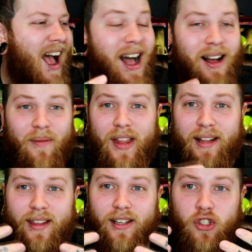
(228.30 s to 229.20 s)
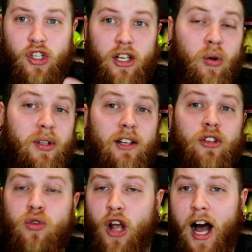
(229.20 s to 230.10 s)
um, that the gene you'll need
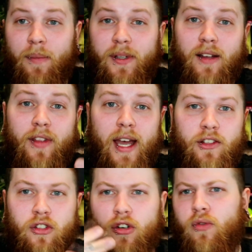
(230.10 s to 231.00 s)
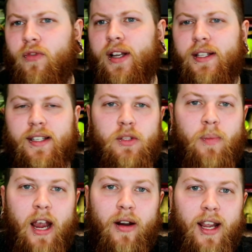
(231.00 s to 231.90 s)
two copies of that. So for instance,
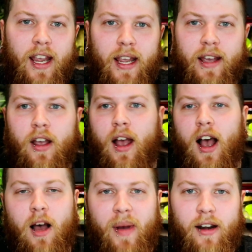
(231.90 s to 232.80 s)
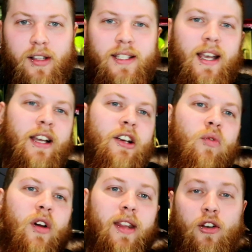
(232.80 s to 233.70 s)
pairing a uh, patternless
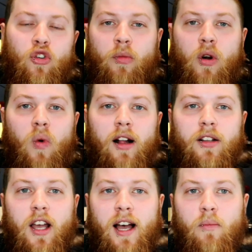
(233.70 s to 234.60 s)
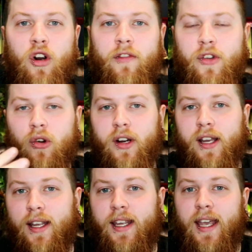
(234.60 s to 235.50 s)
gecko with a normal wild caught morph, you are
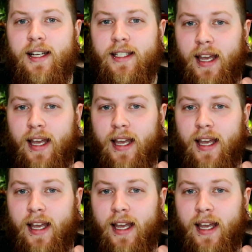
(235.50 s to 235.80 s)
going to get